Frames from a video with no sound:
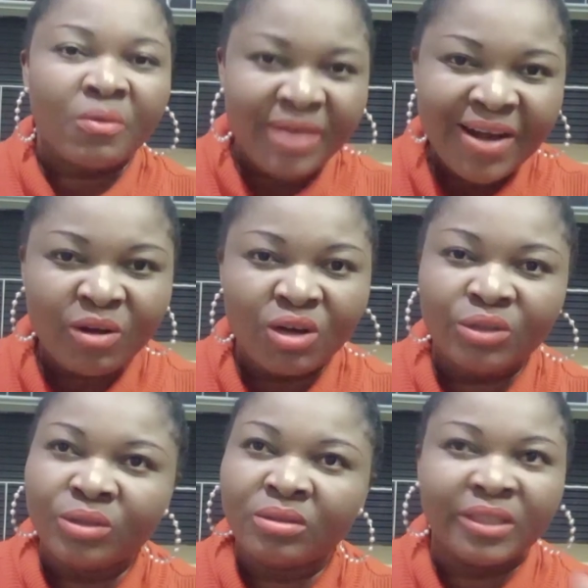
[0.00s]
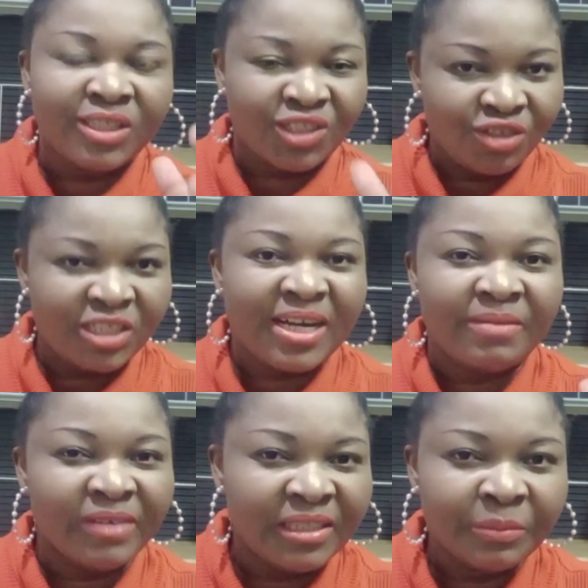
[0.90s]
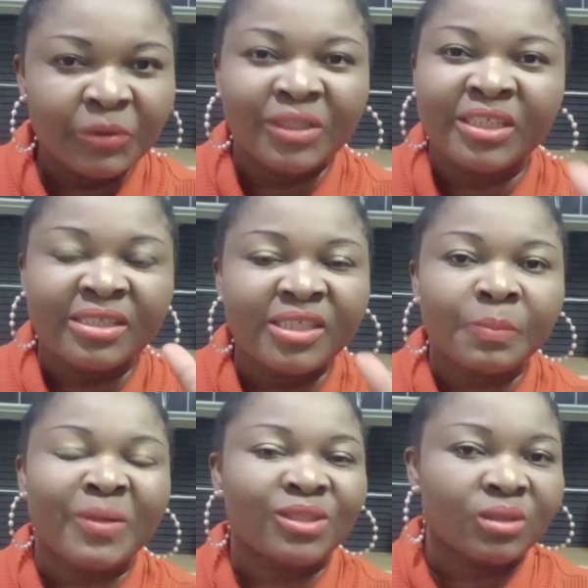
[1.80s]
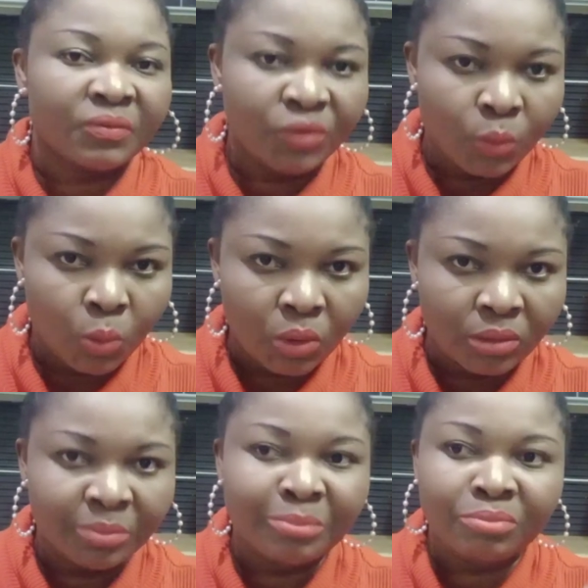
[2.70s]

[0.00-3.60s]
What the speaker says: Red oil is not available in this part of the world.